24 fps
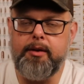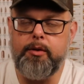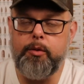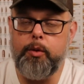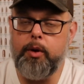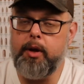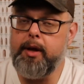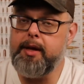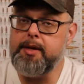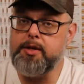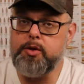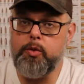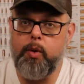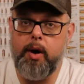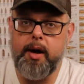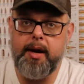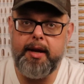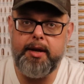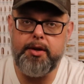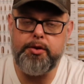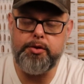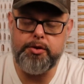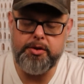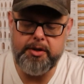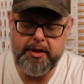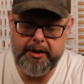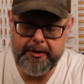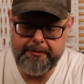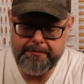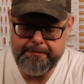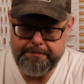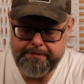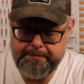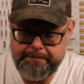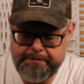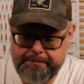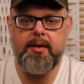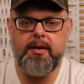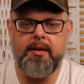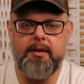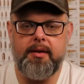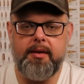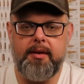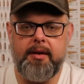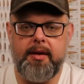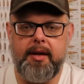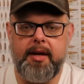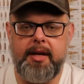Really, it's quite interesting.
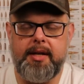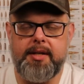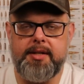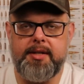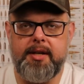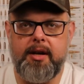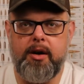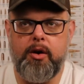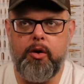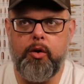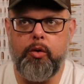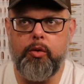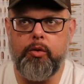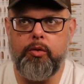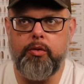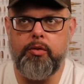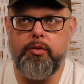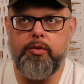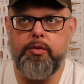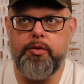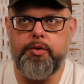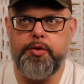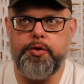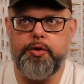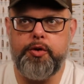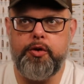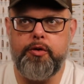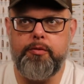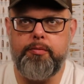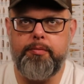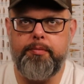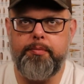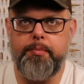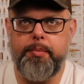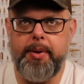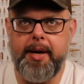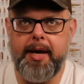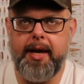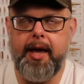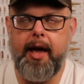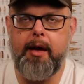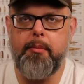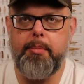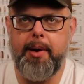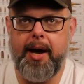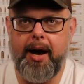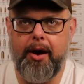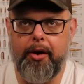And so to pick
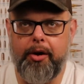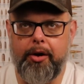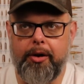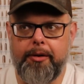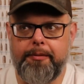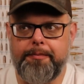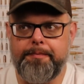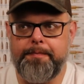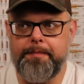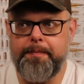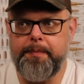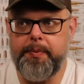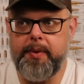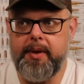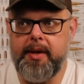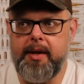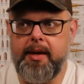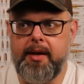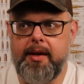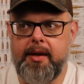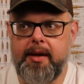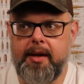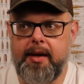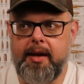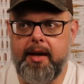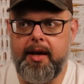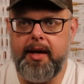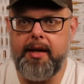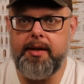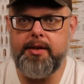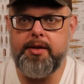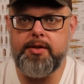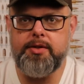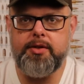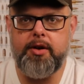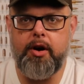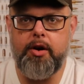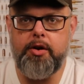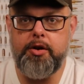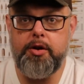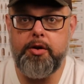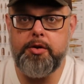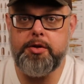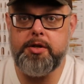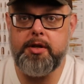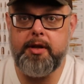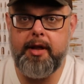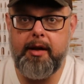a powder and to start
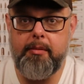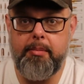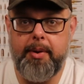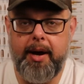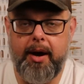using that